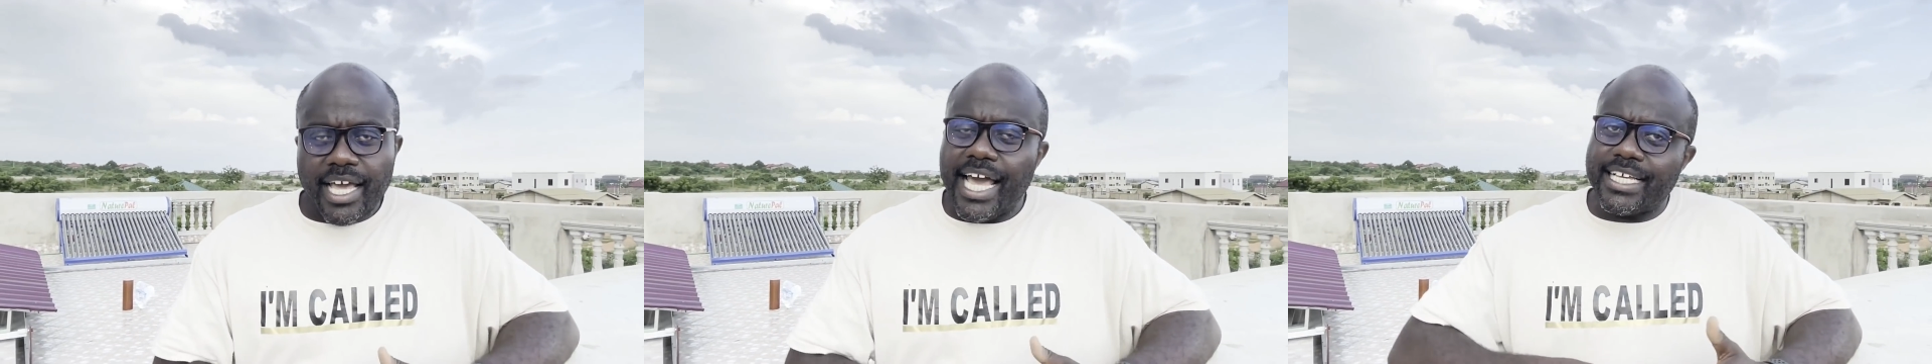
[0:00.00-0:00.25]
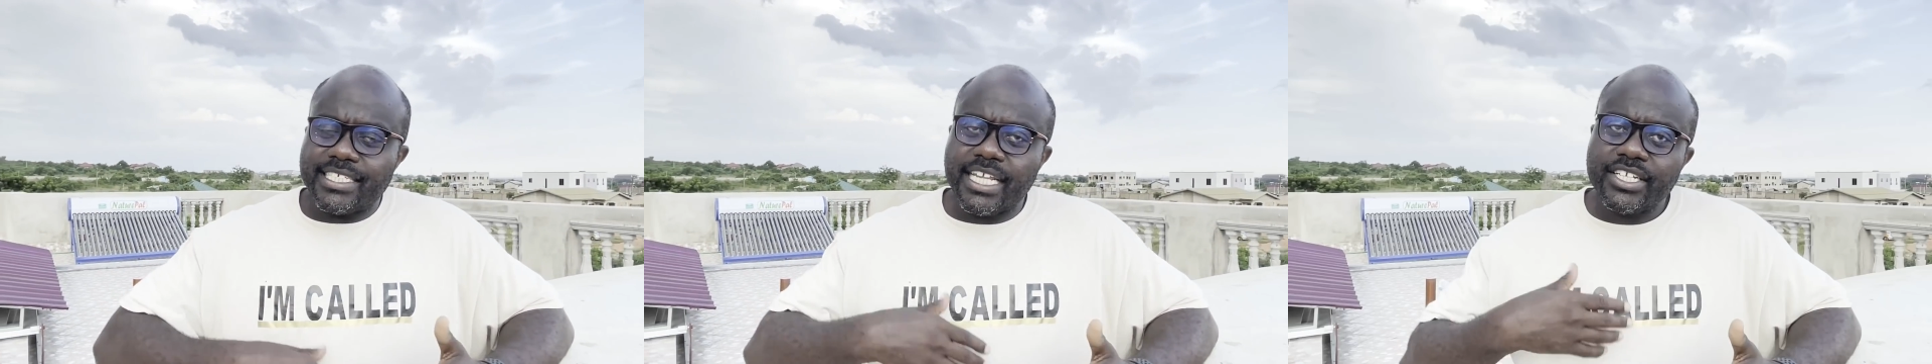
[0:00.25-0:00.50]

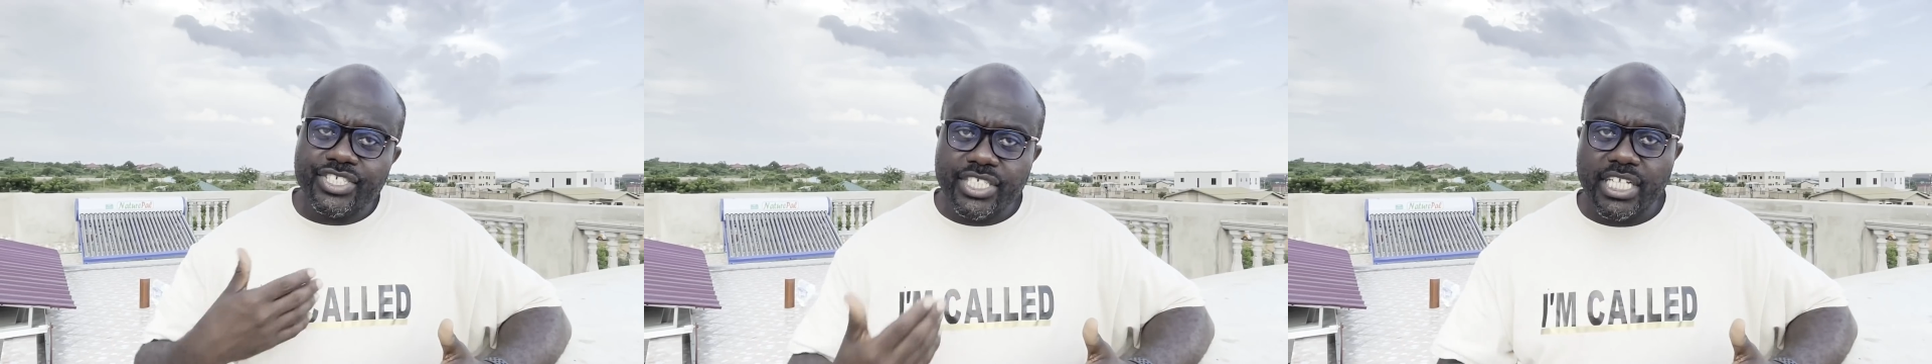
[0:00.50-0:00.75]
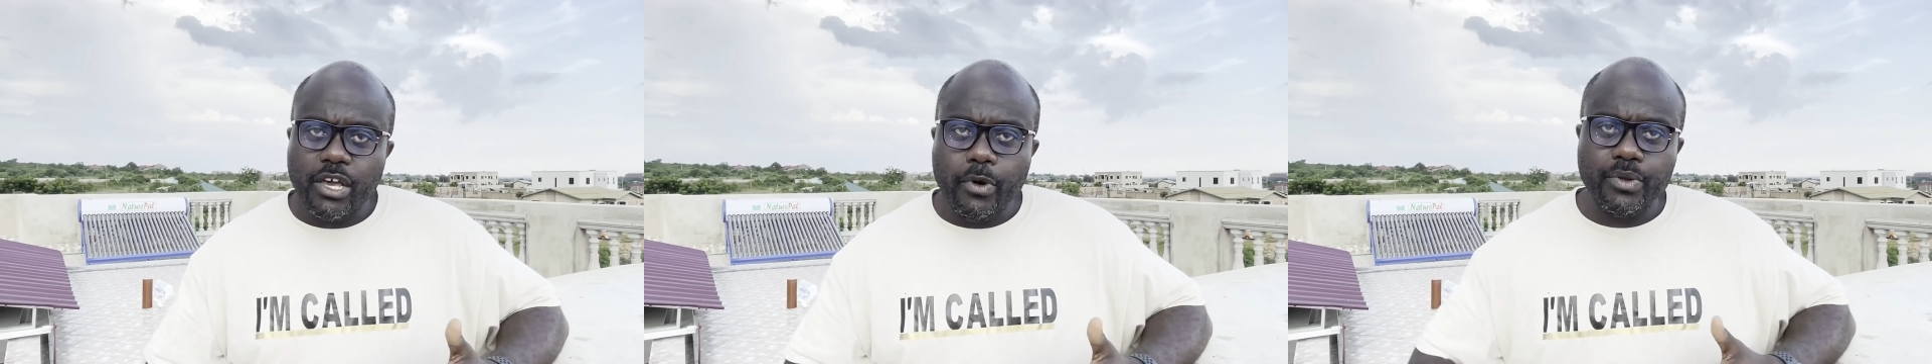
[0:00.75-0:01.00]
As an
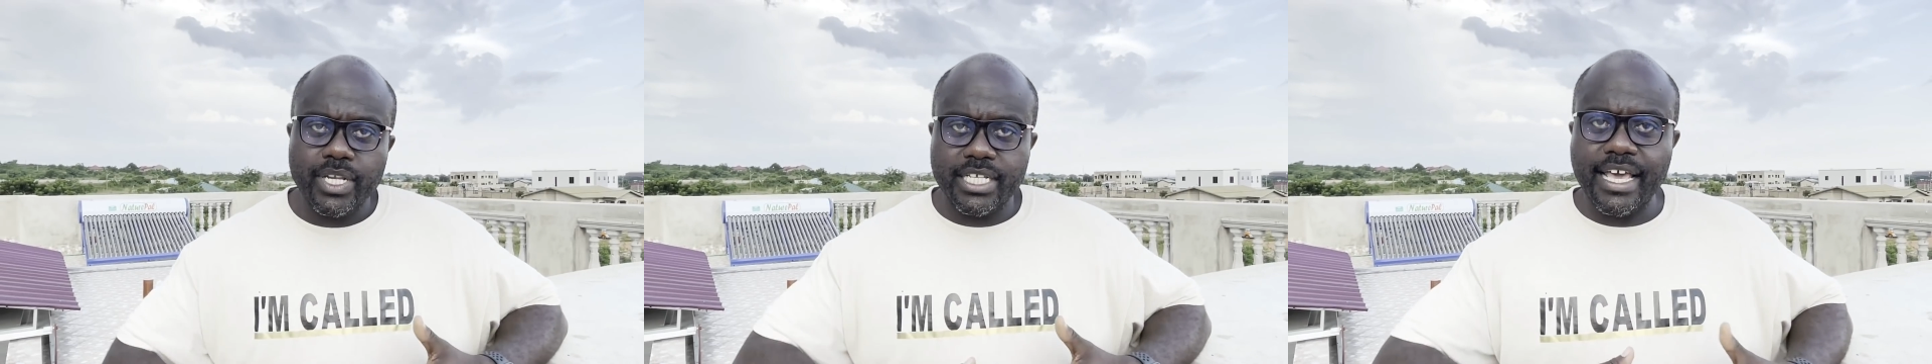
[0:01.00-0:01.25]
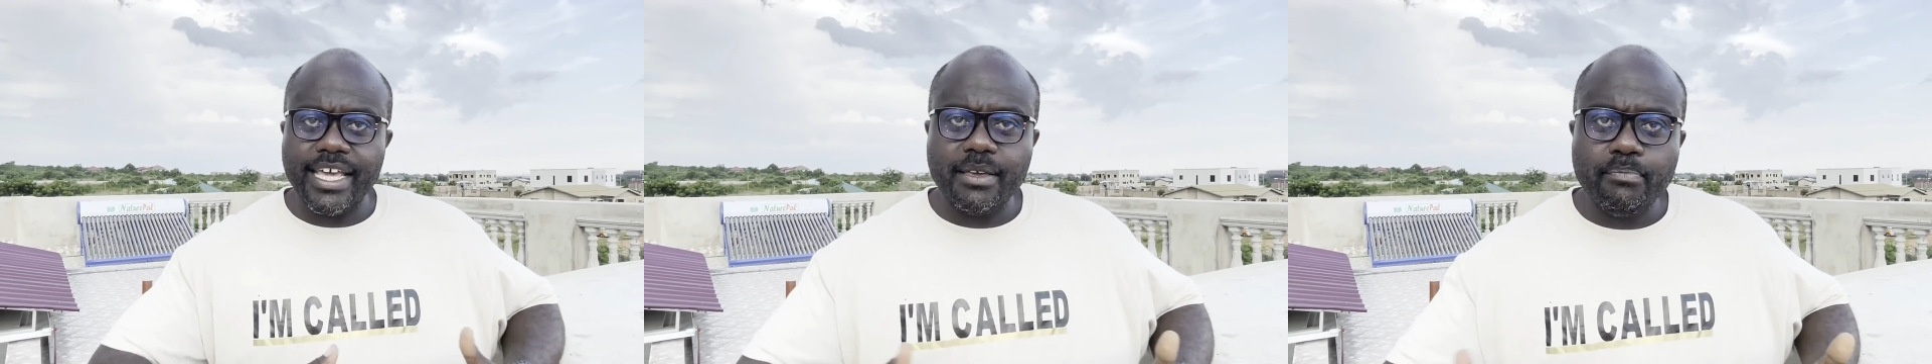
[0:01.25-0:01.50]
engineer, when we're
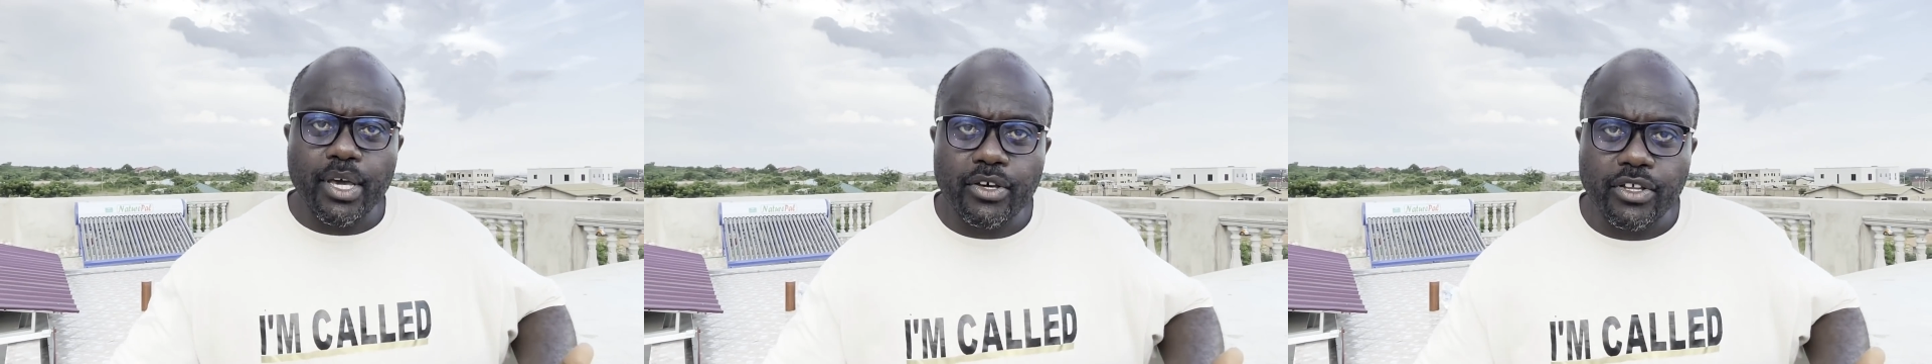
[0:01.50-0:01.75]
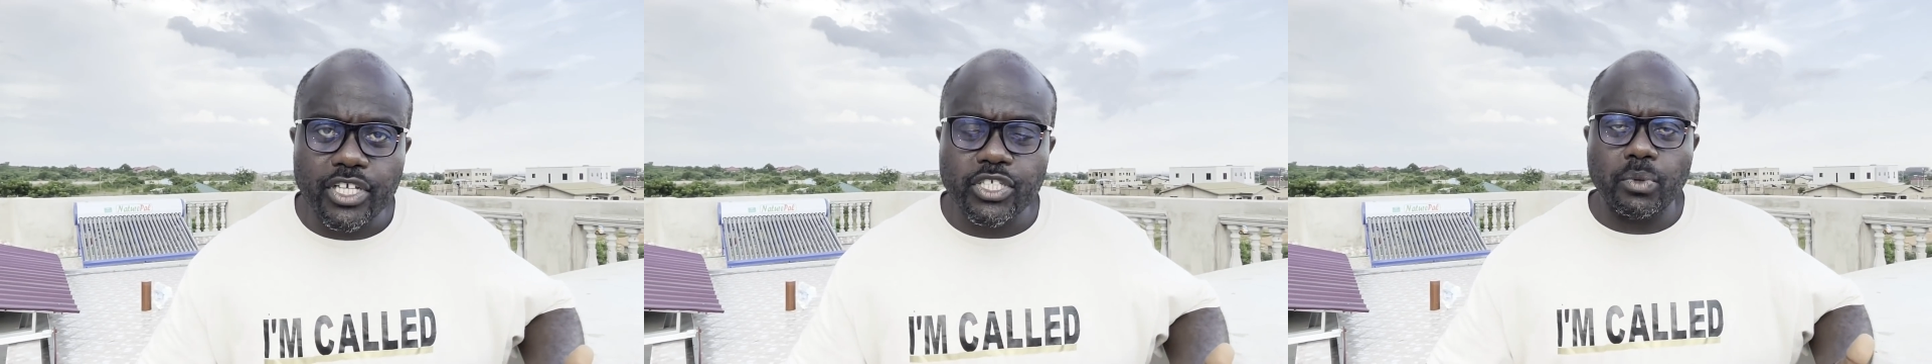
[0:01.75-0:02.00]
designing buildings,